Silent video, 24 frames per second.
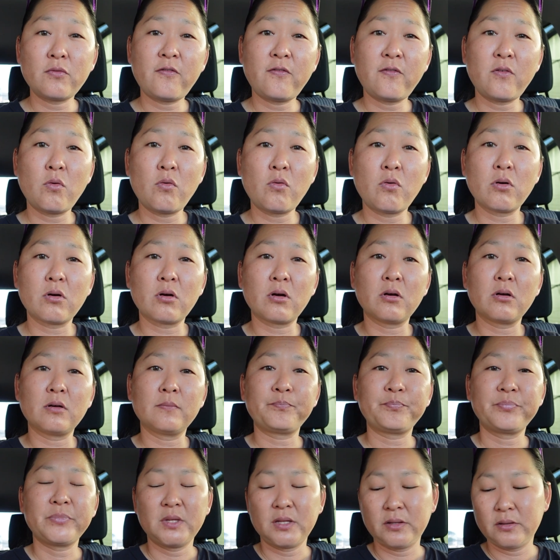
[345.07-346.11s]
for
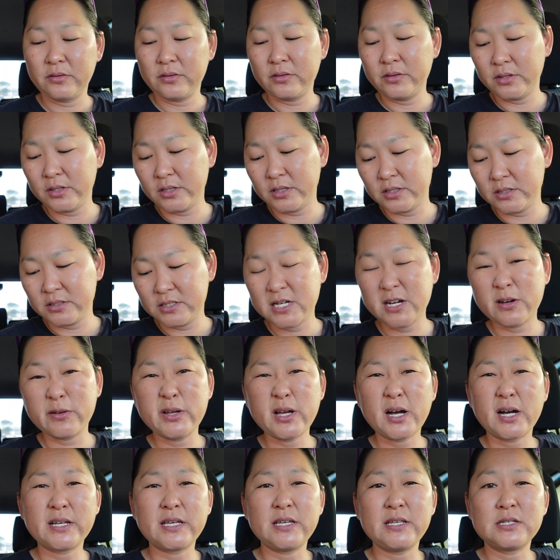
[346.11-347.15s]
the
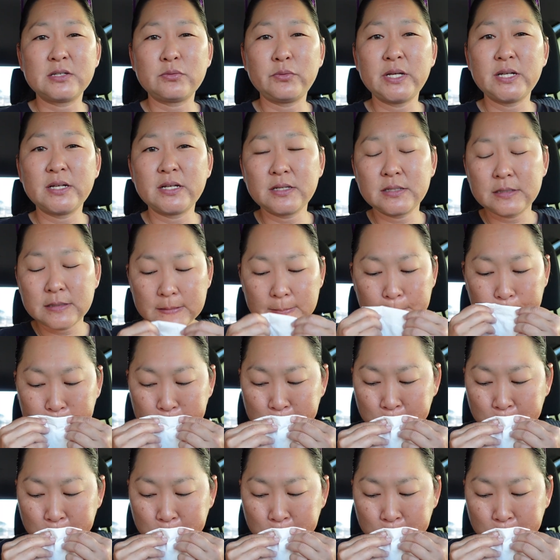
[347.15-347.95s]
teriyaki sweetness.